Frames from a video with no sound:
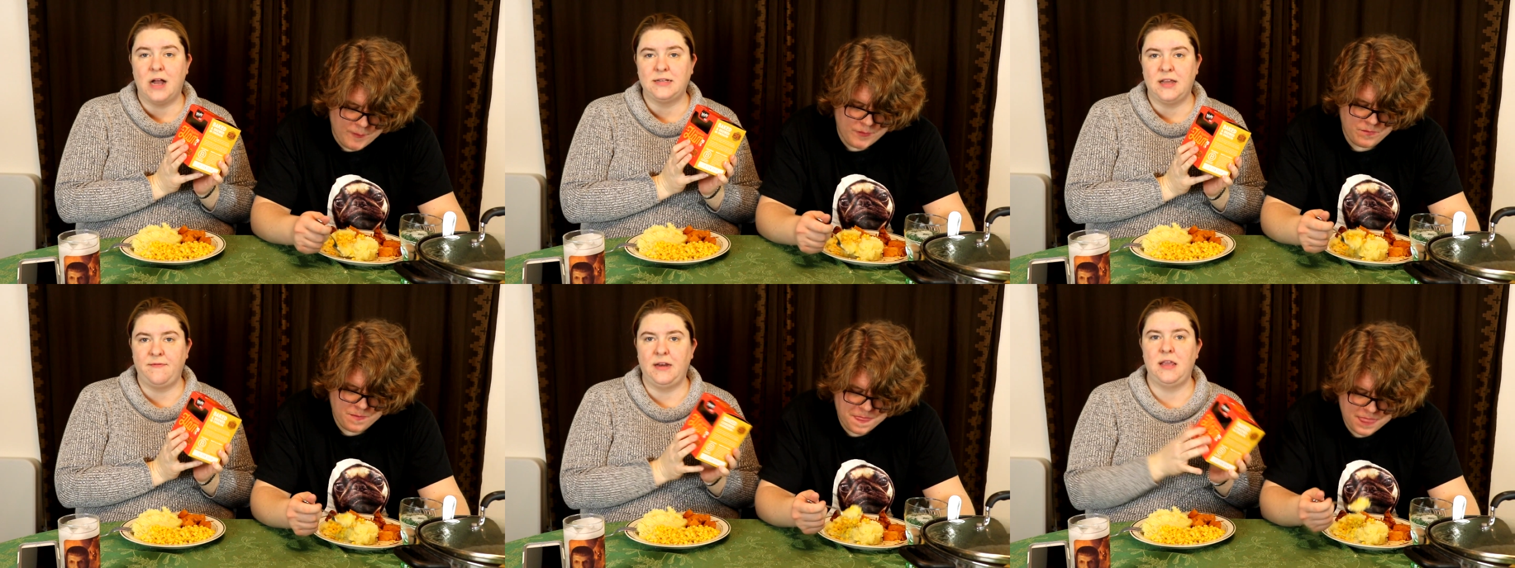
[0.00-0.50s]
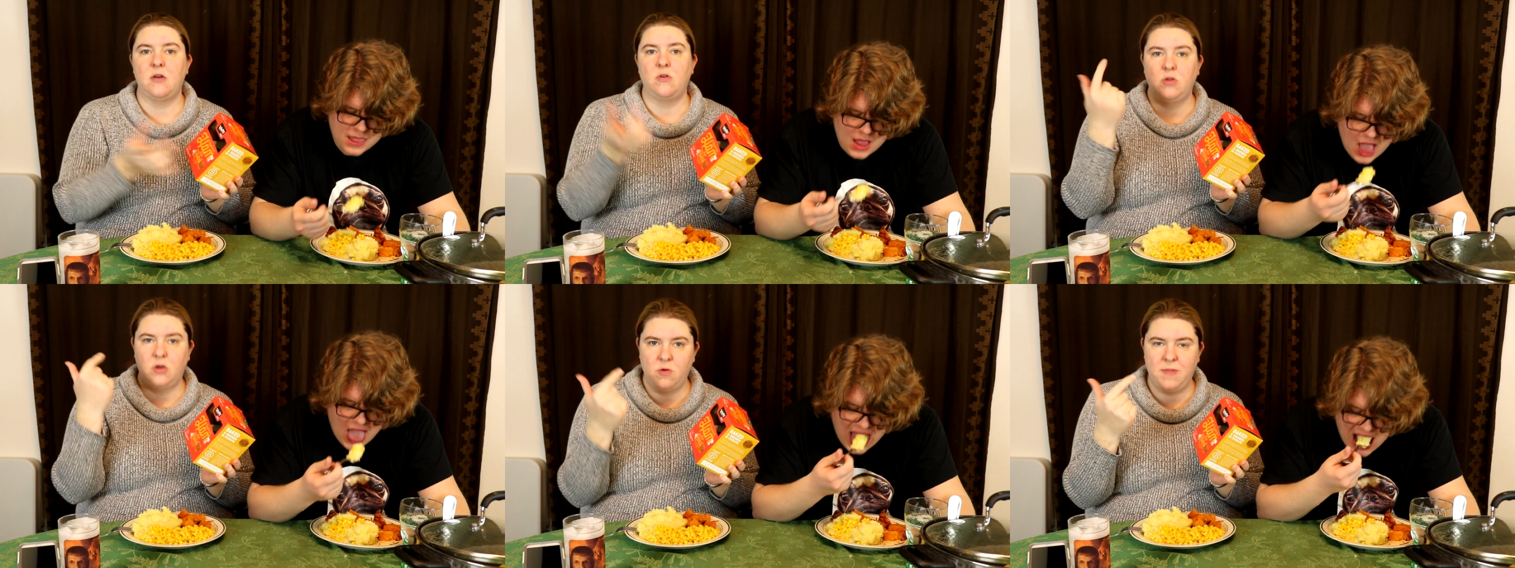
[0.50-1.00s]
Speaker 1: watched that
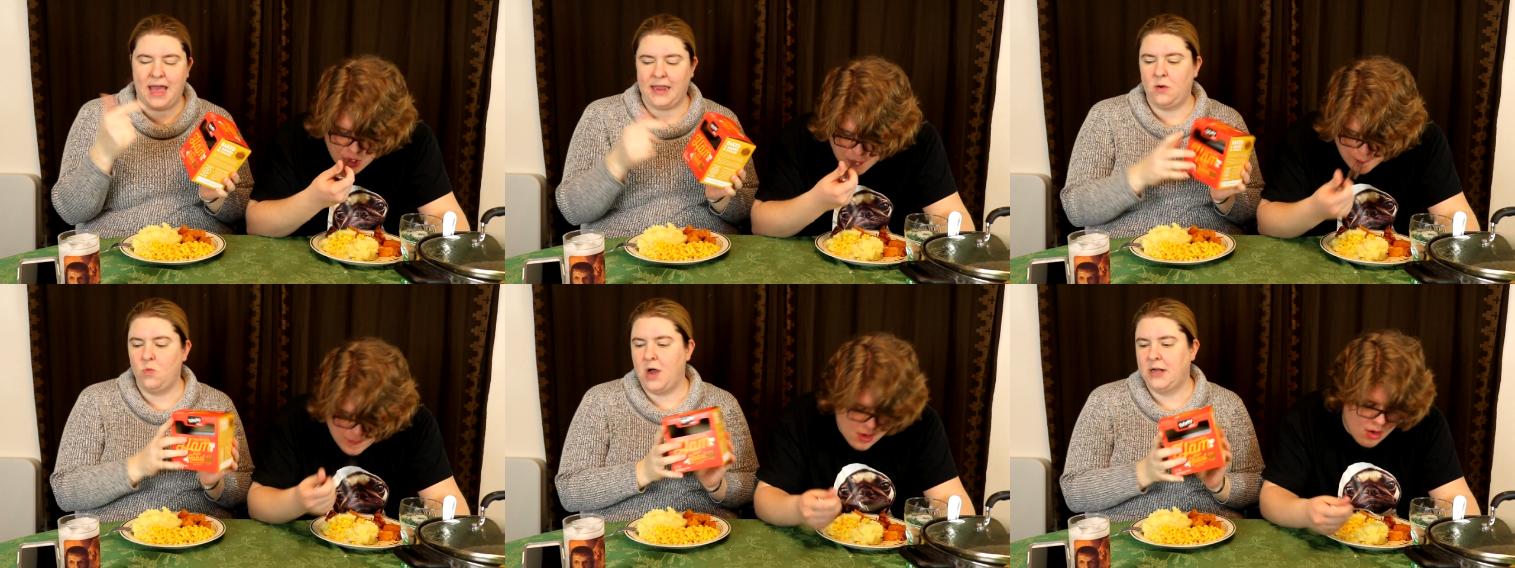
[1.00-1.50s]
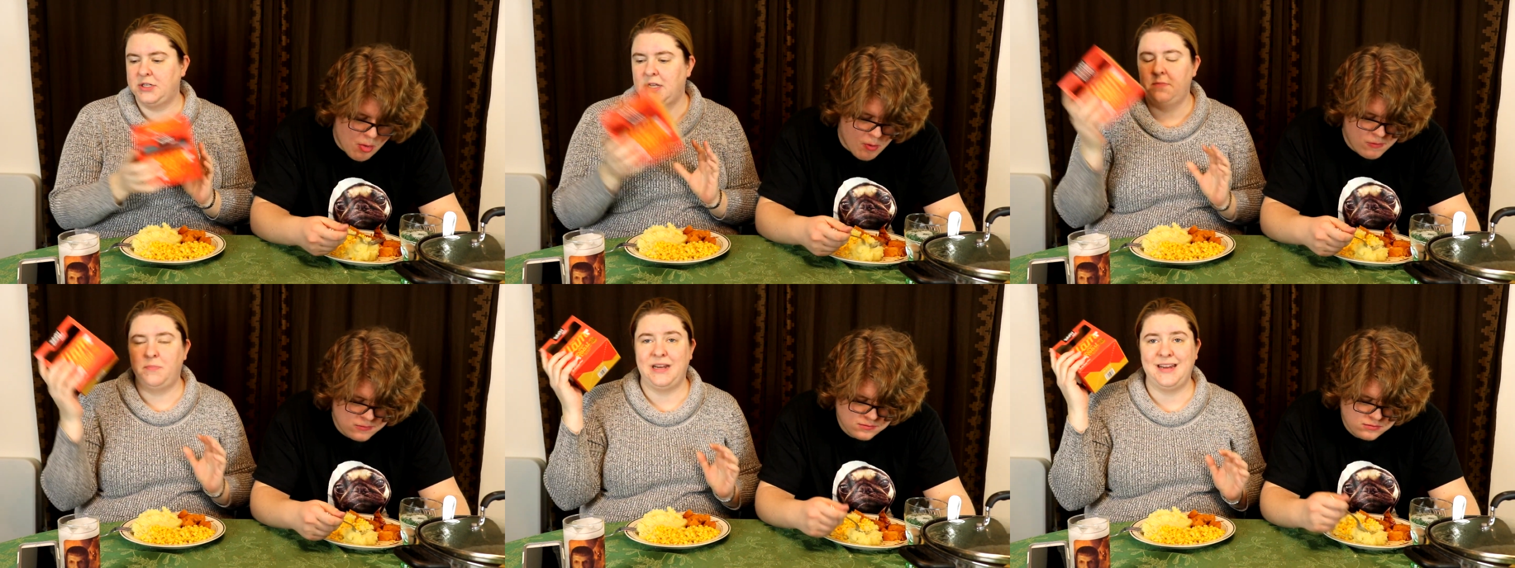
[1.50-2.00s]
video, go back and
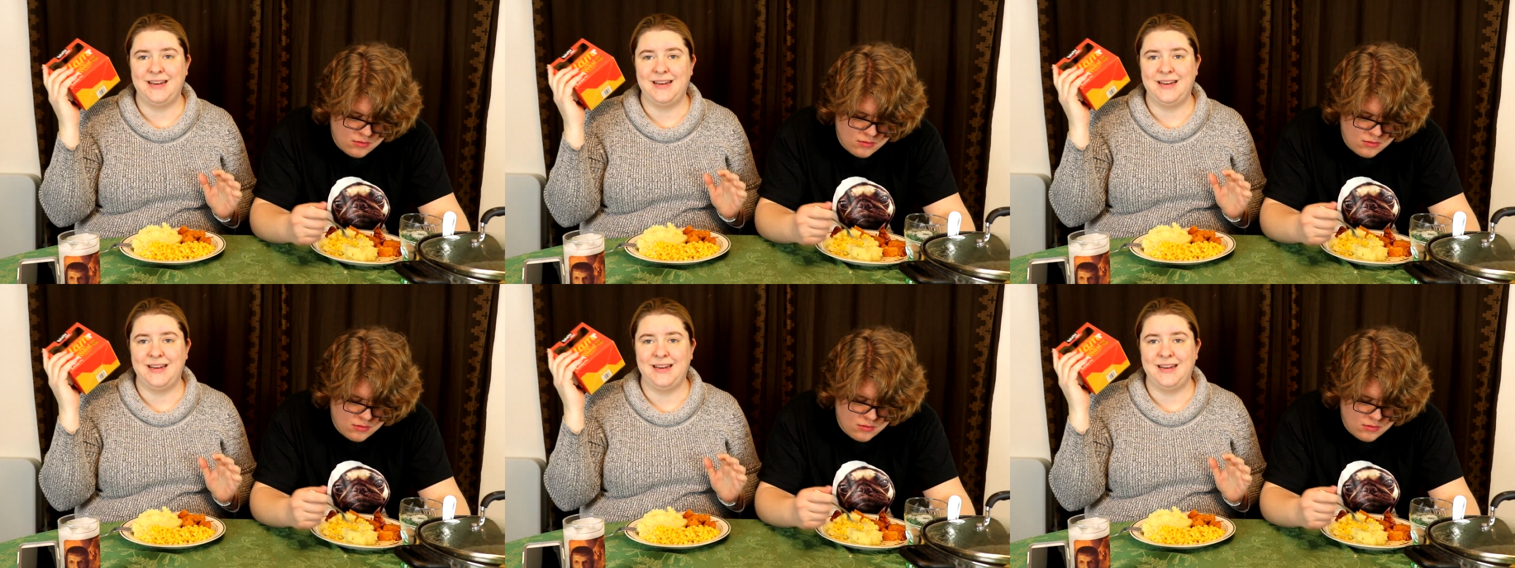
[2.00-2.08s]
watch it, but